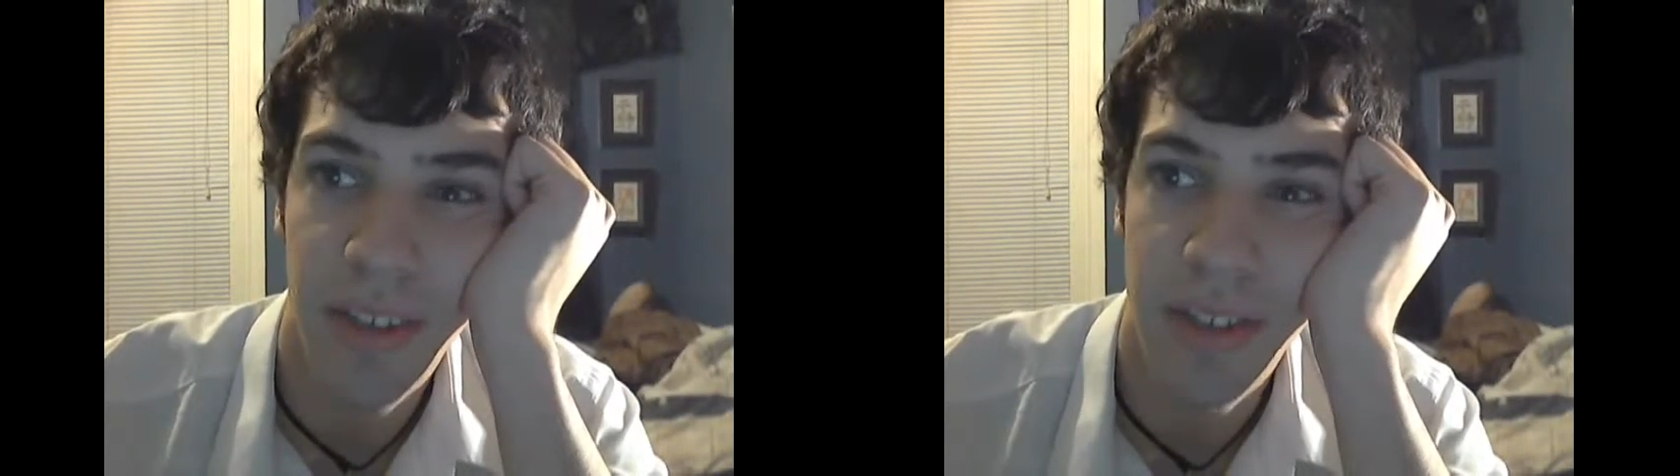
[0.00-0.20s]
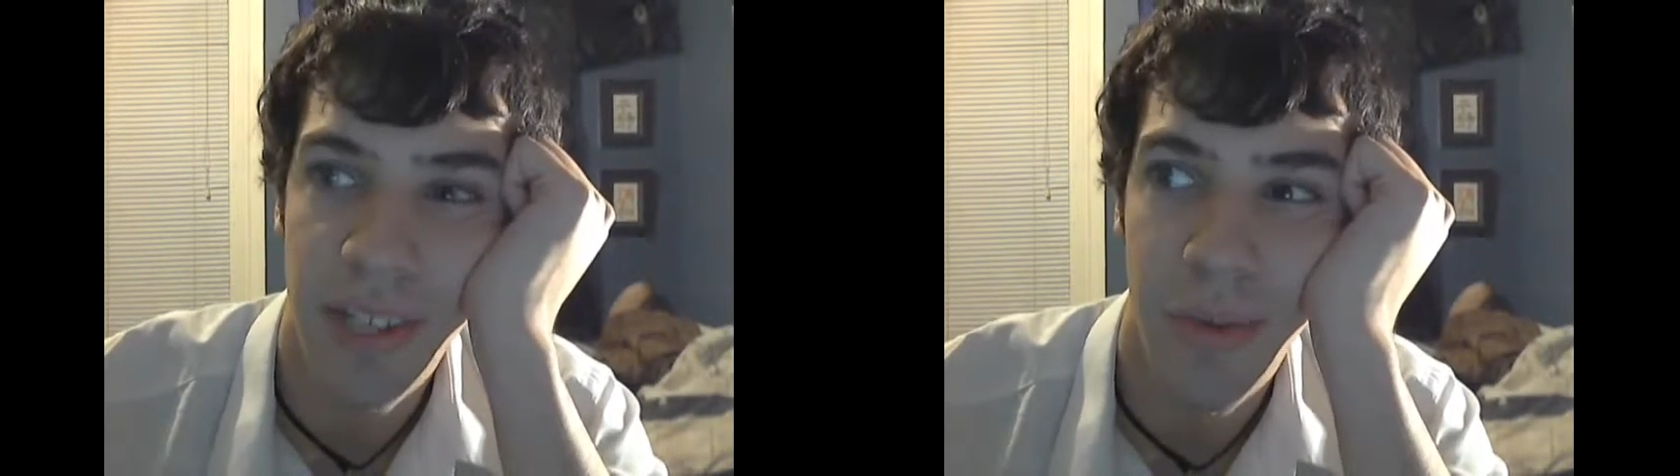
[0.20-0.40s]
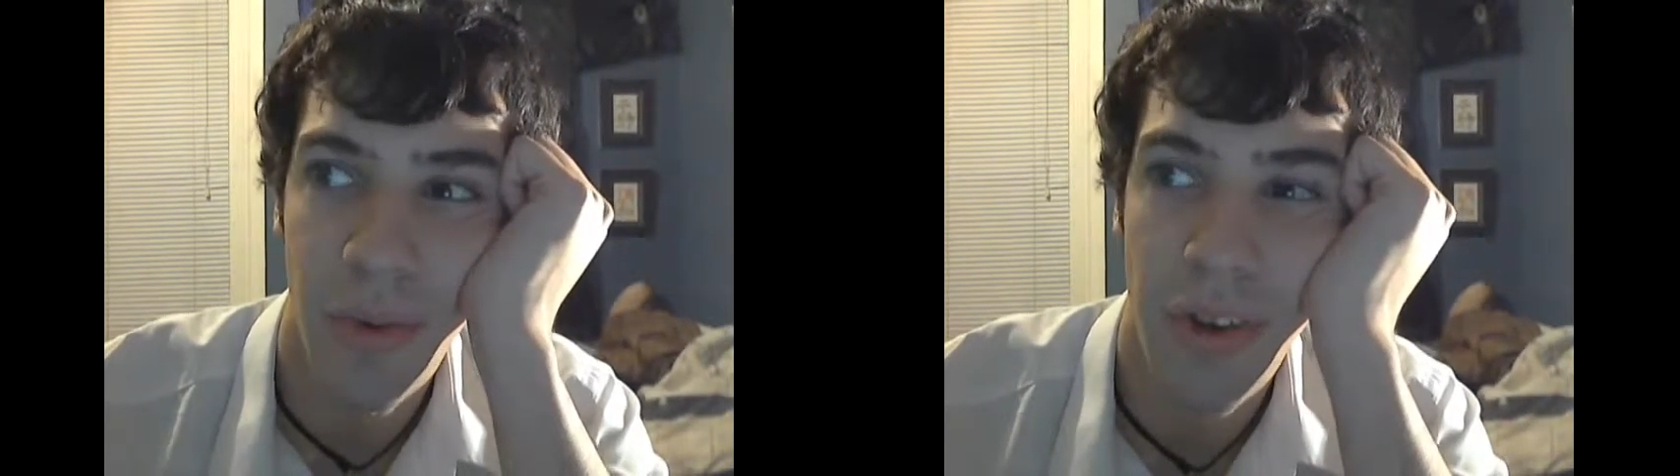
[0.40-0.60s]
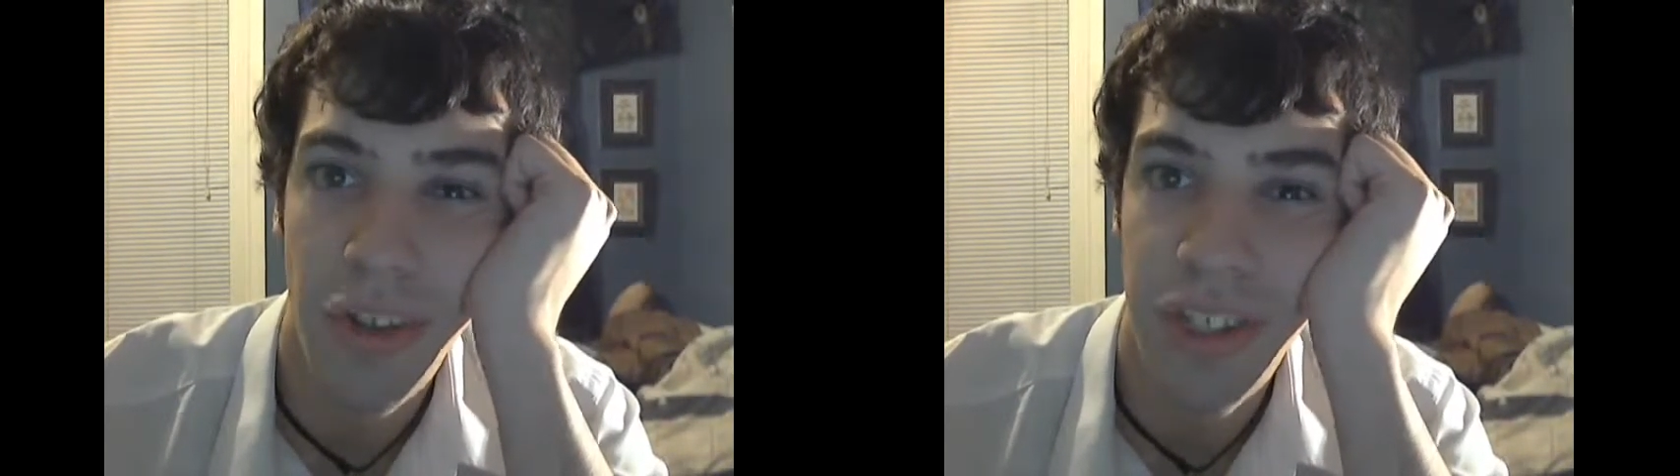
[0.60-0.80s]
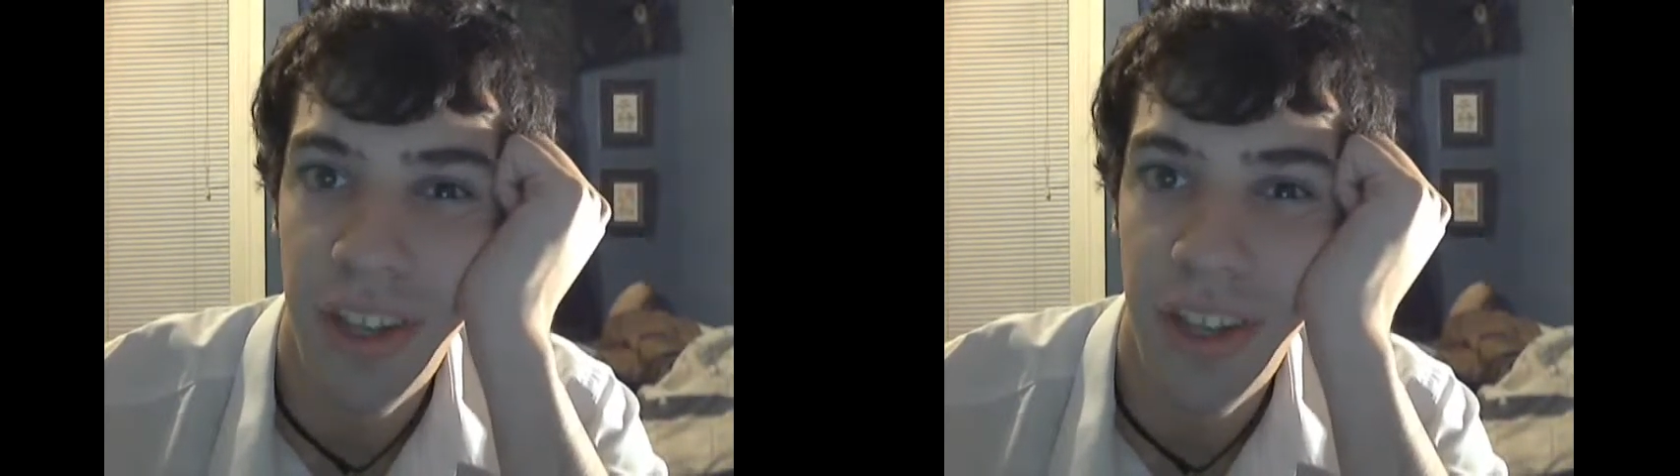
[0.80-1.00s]
I usually have more
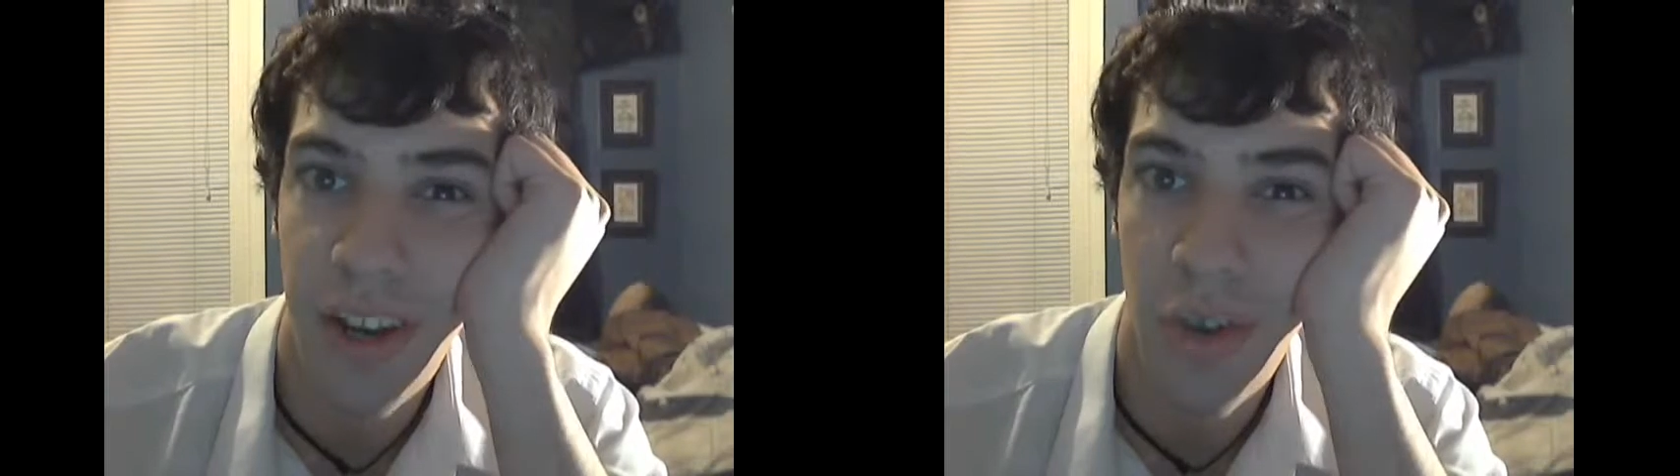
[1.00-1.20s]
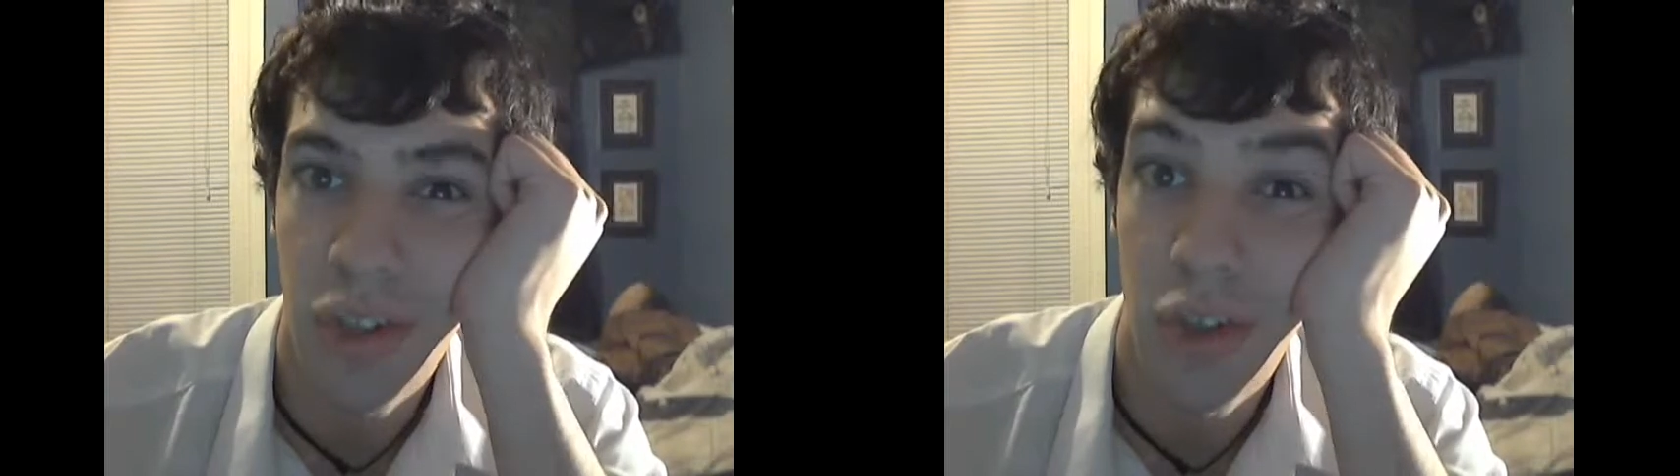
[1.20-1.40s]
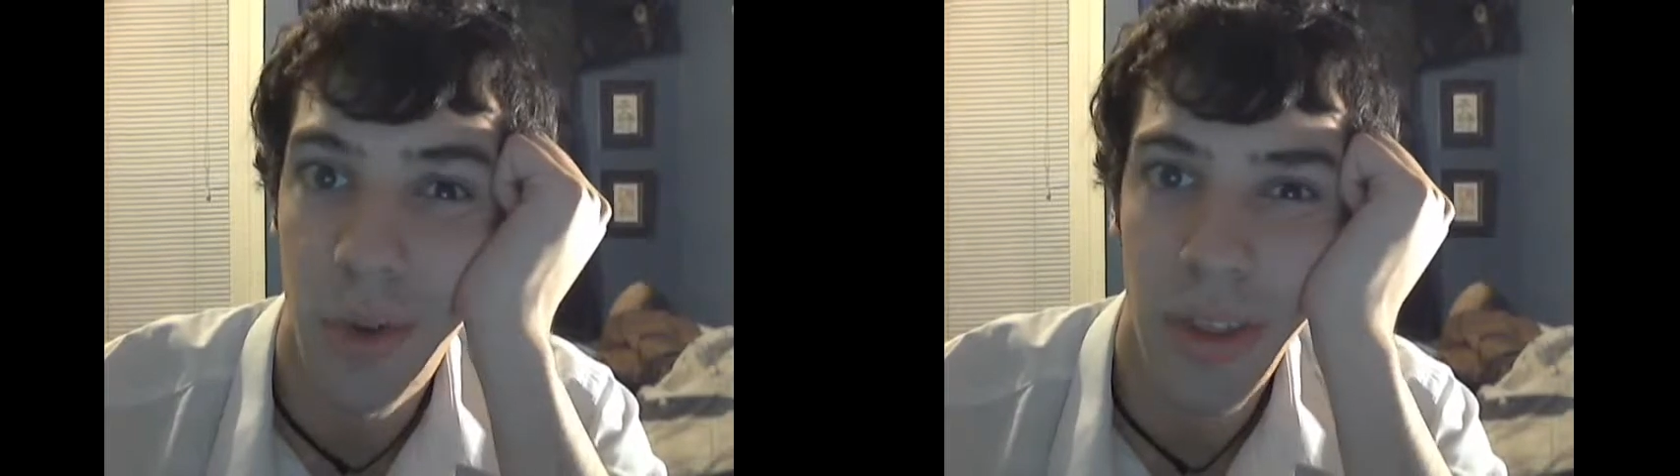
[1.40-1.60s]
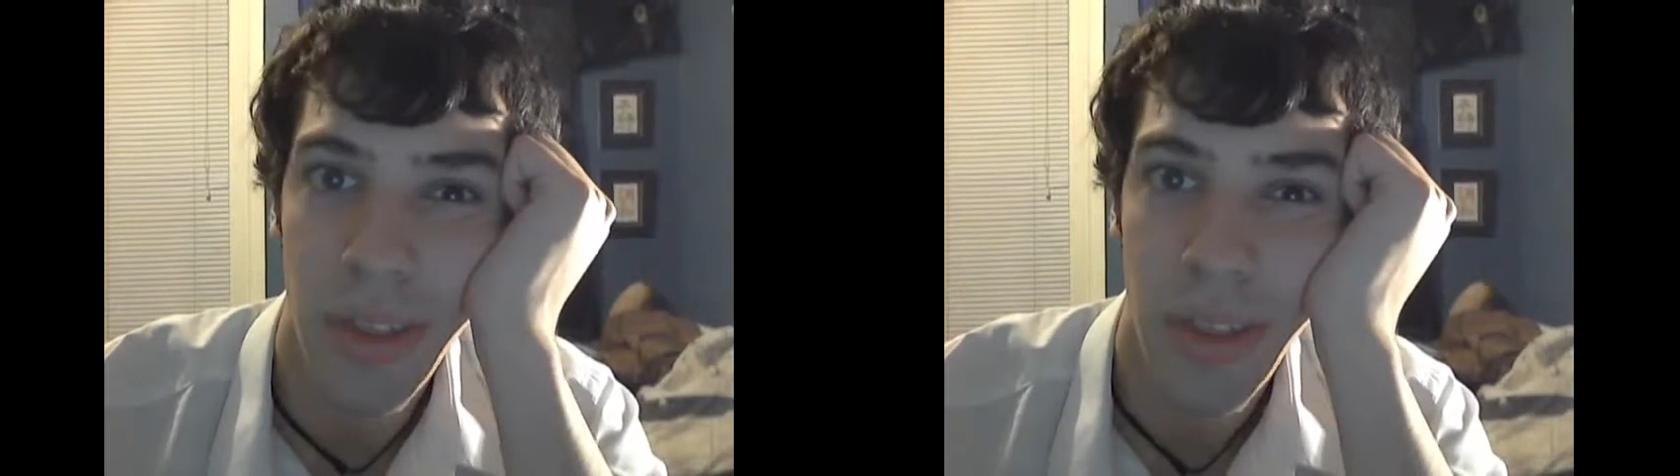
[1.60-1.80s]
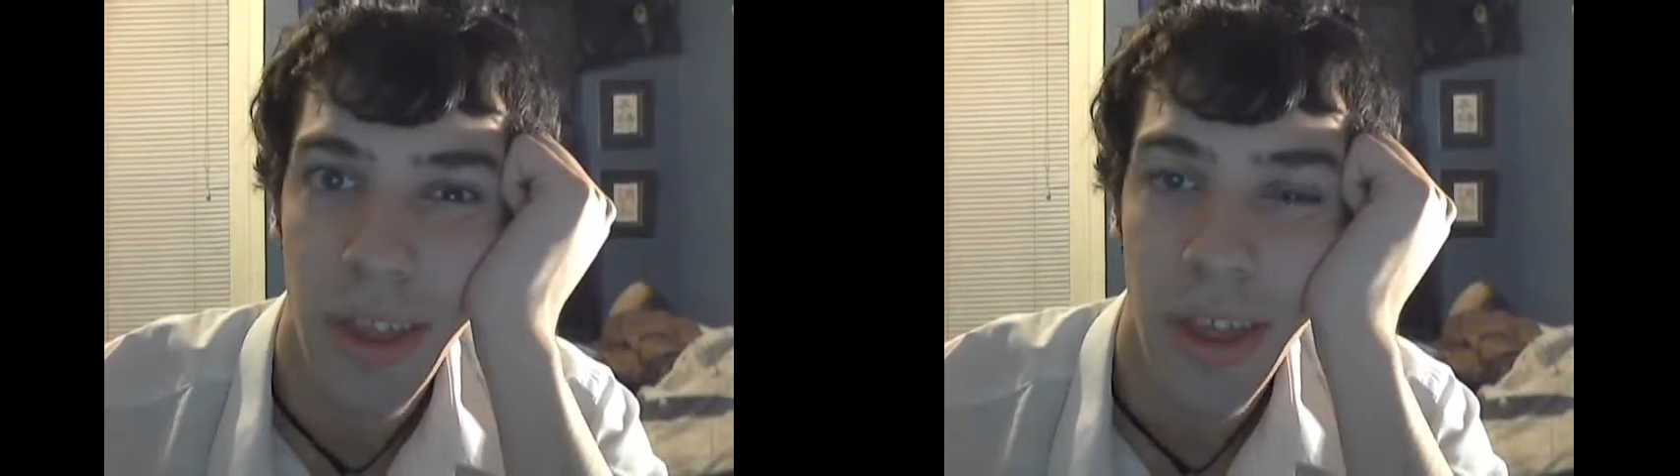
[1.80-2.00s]
energy than I know what to do
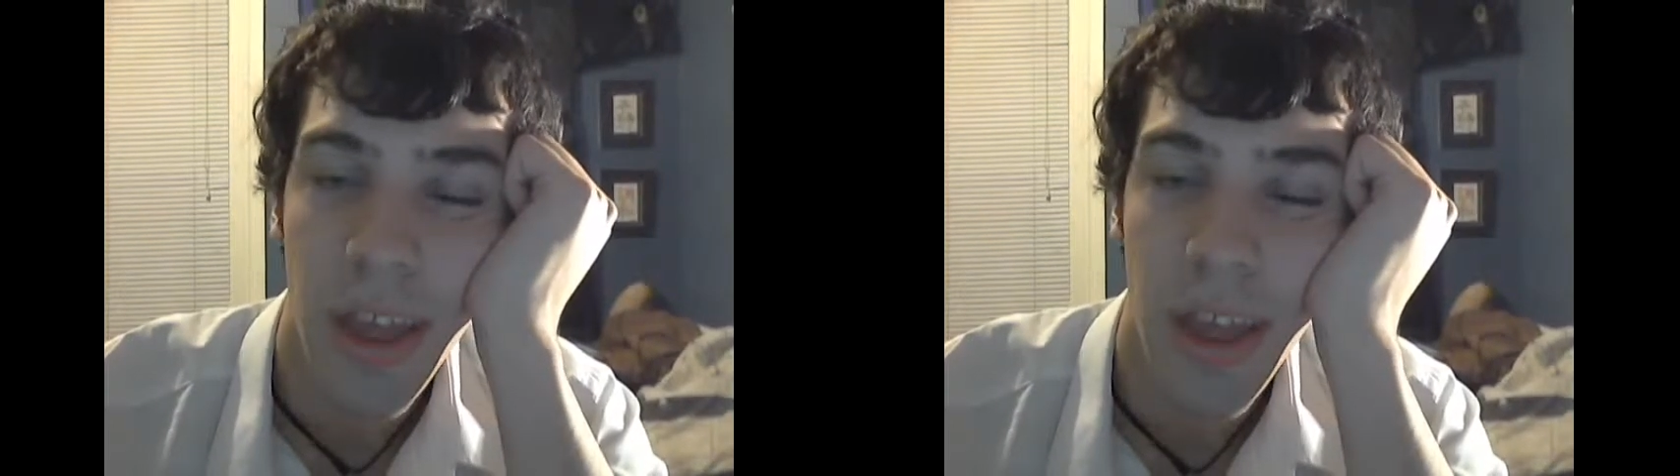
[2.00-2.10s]
with.